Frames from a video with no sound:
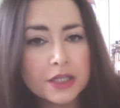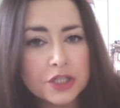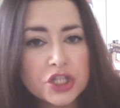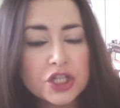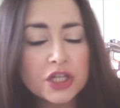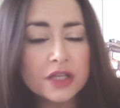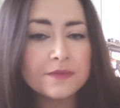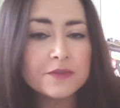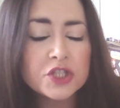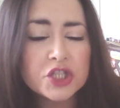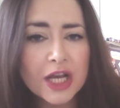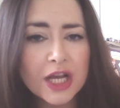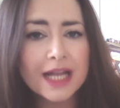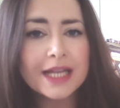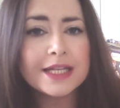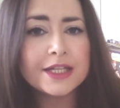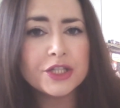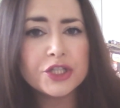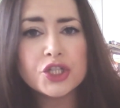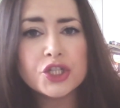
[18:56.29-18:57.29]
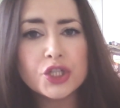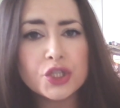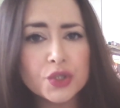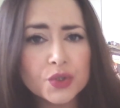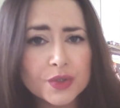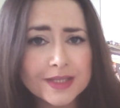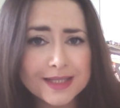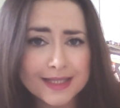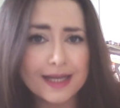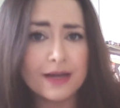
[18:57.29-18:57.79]
achieve. Challenge
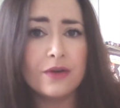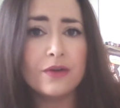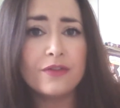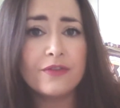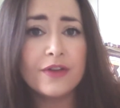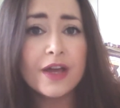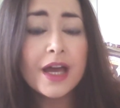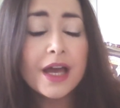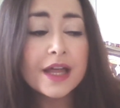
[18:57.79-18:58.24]
yourself.